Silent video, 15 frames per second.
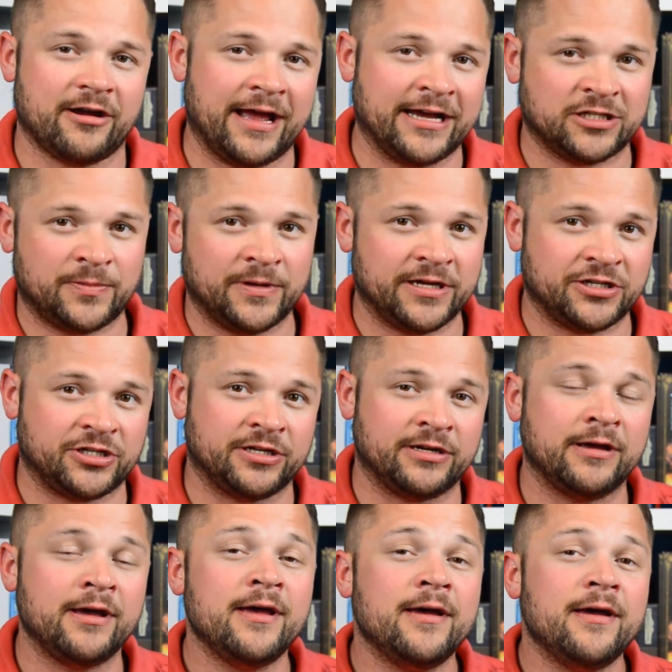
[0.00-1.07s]
expedition
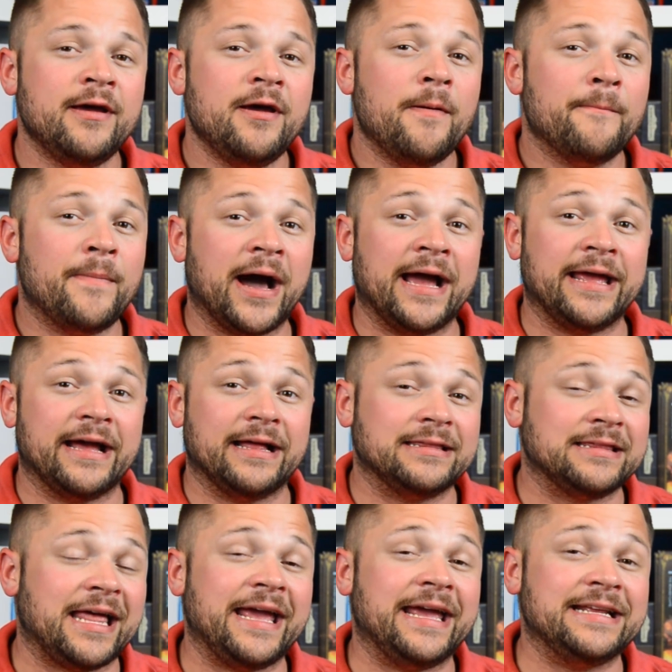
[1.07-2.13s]
by
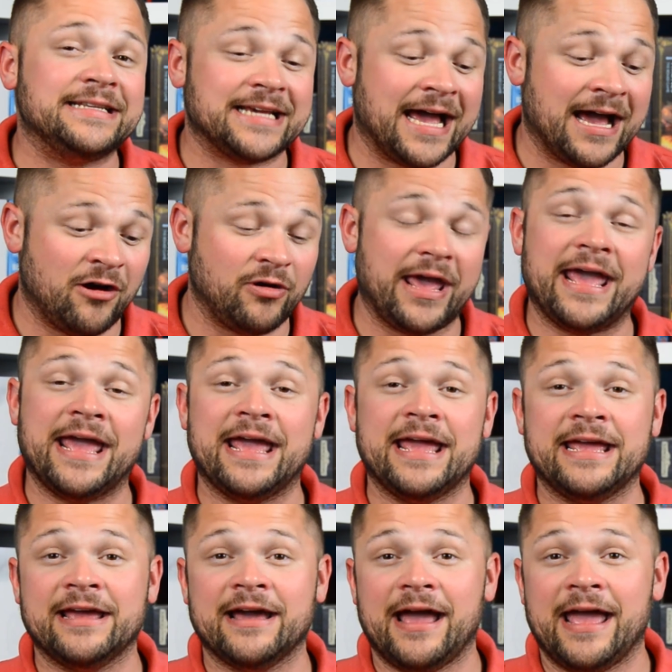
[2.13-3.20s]
laying down
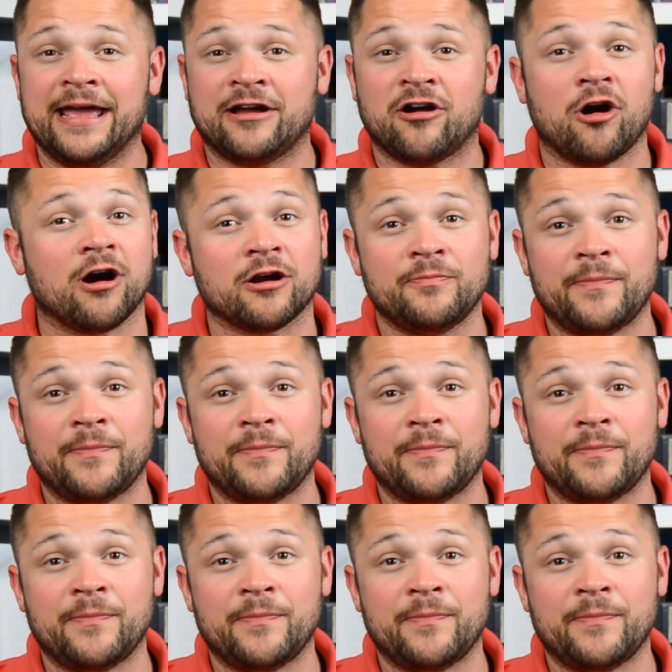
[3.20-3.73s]
a card